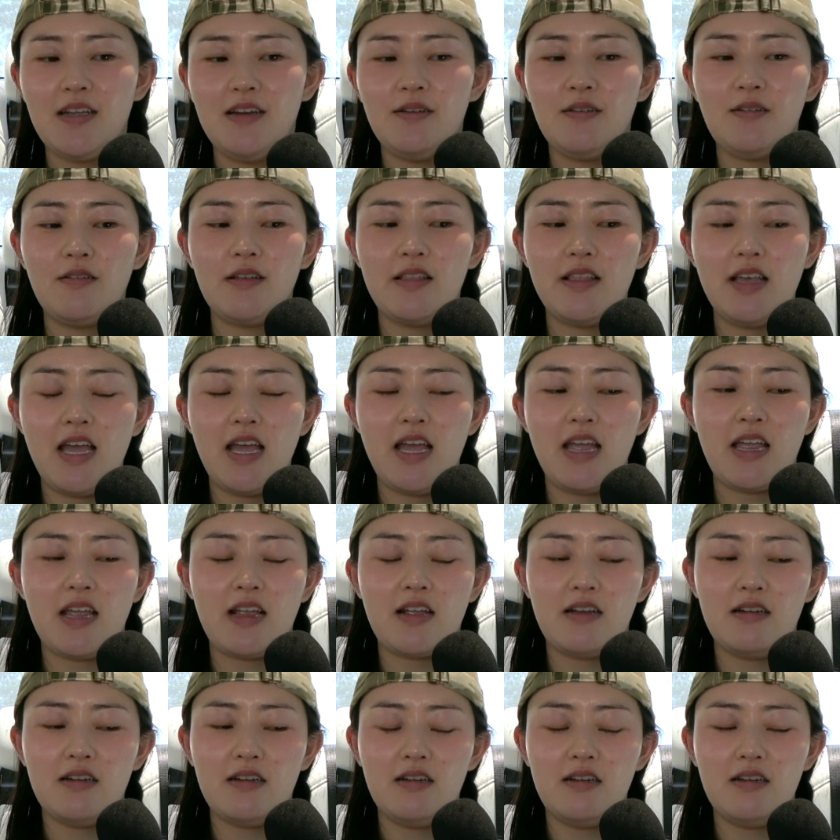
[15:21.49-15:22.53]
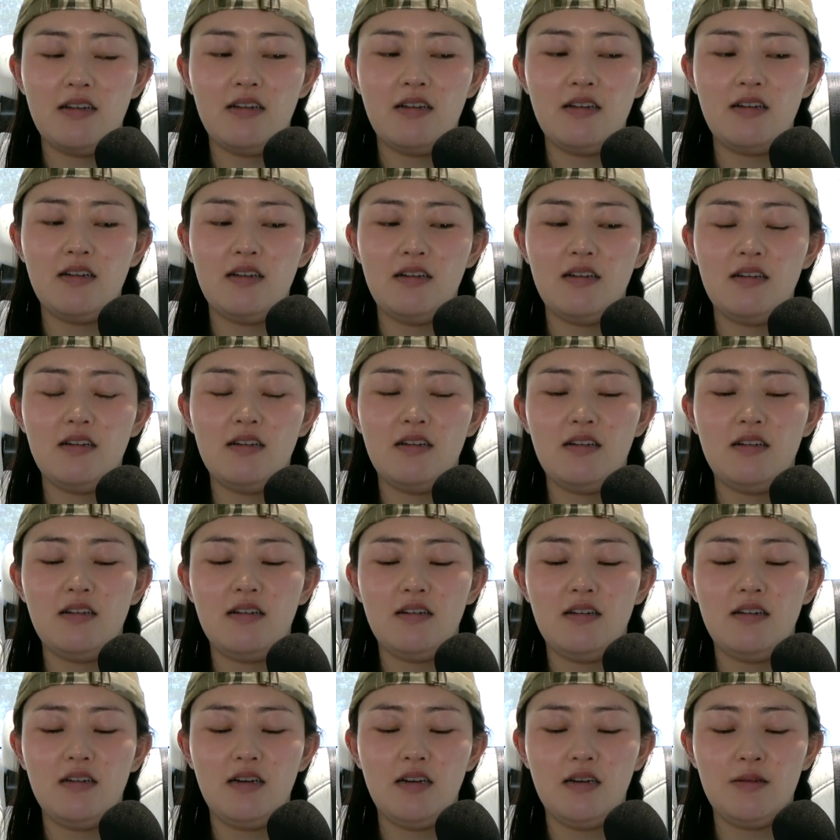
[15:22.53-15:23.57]
Or like,
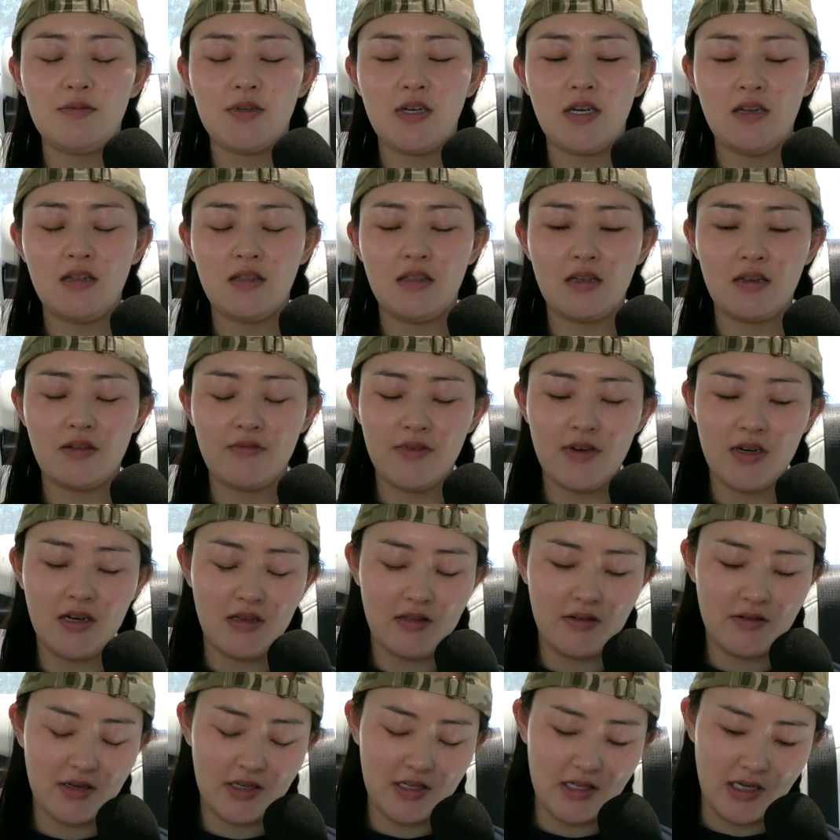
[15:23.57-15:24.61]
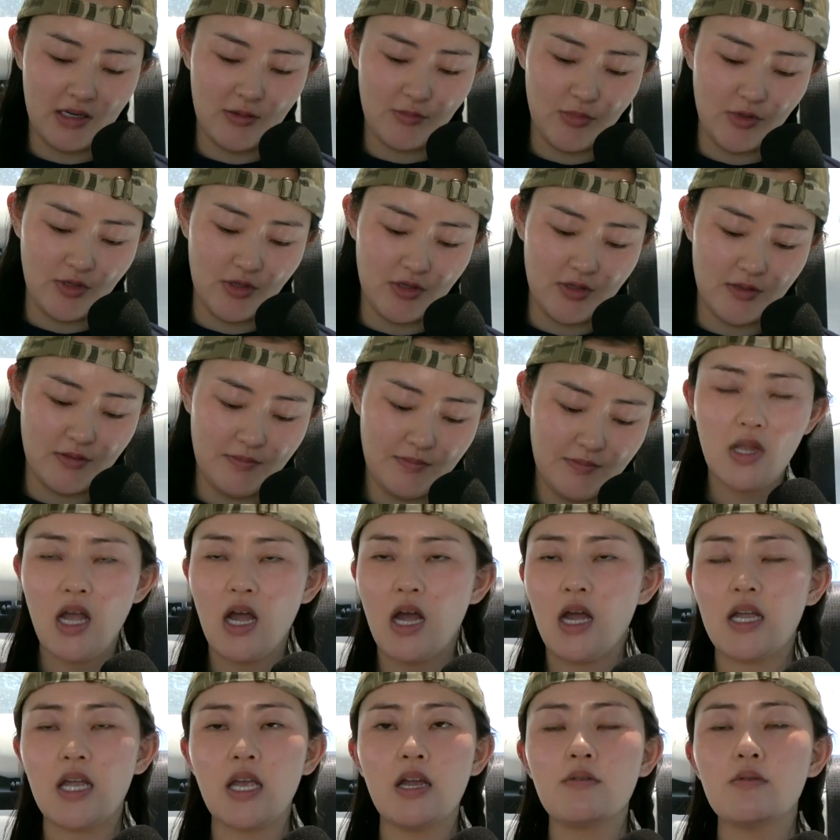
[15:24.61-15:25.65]
I'm trying to think of another example.
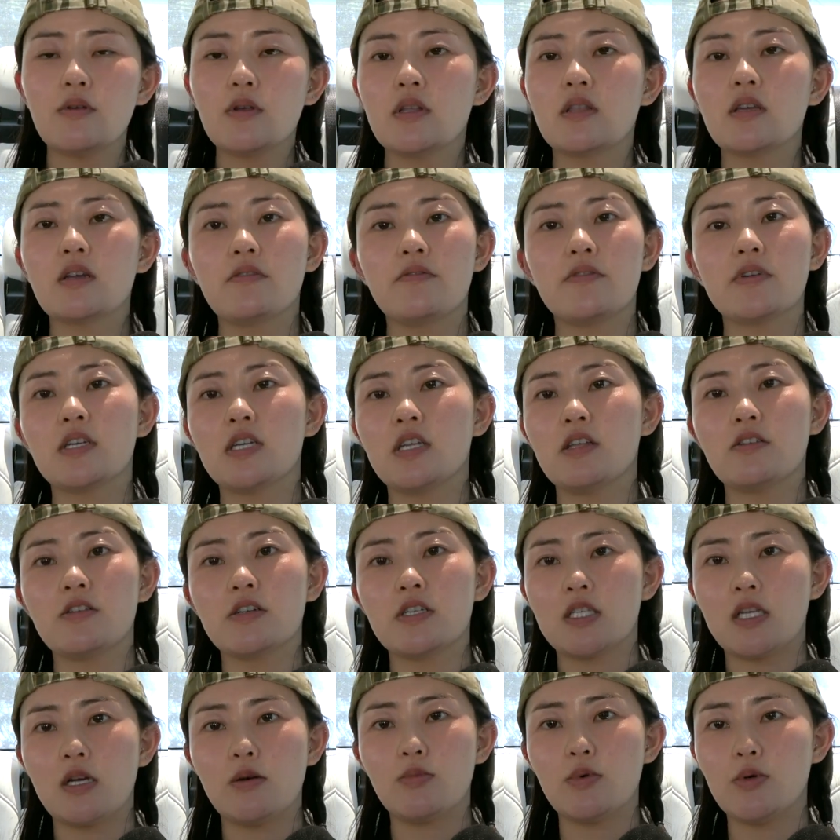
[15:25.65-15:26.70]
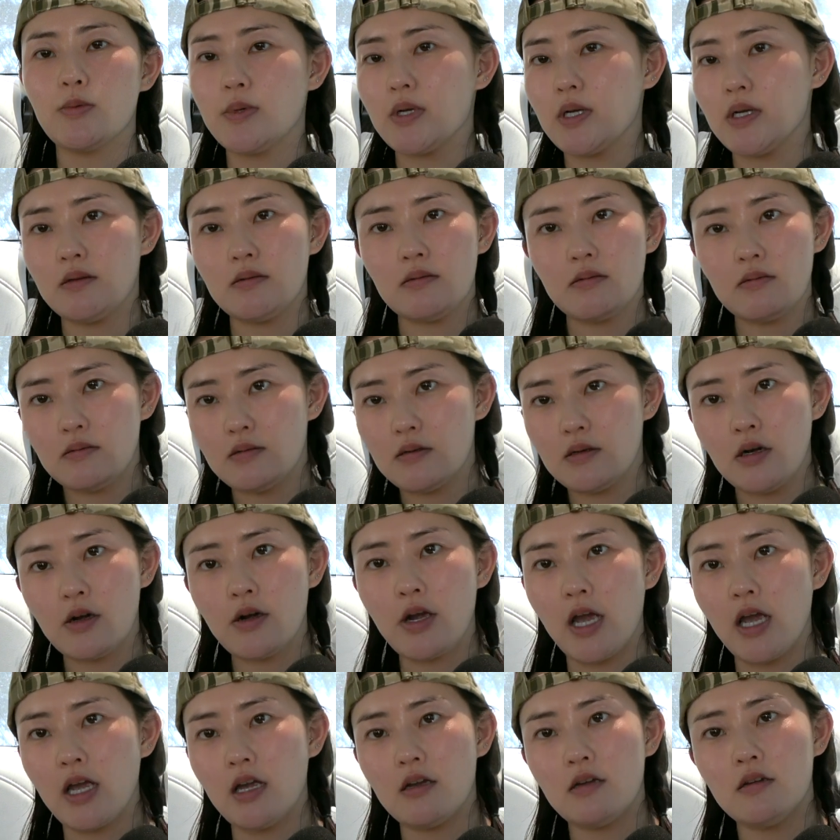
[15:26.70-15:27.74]
I can't really think of another example, but
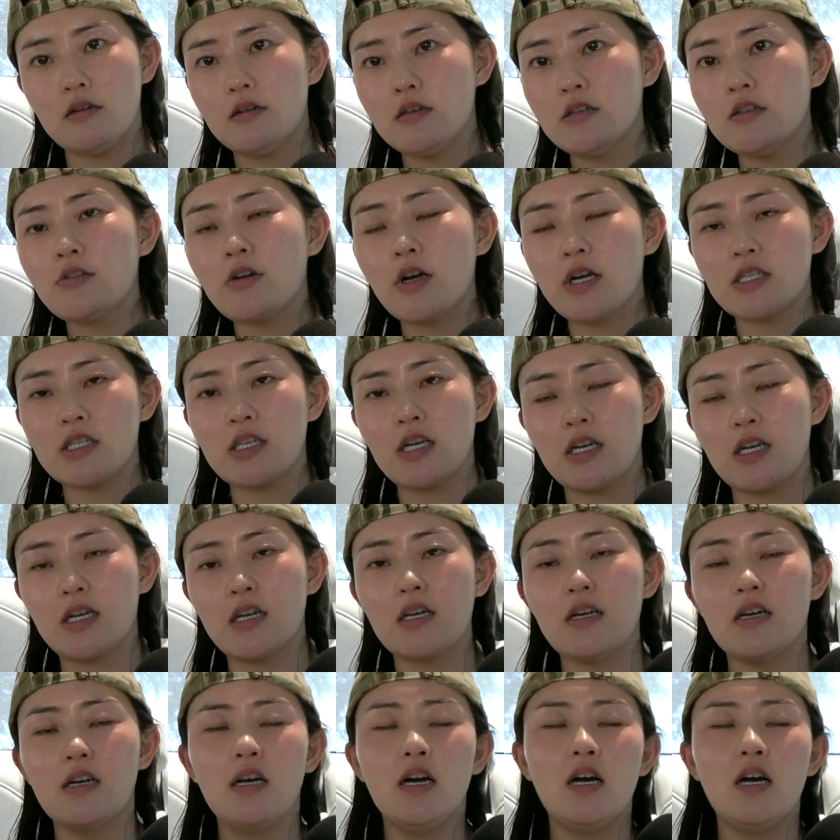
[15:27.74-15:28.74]
okay, you guys get it.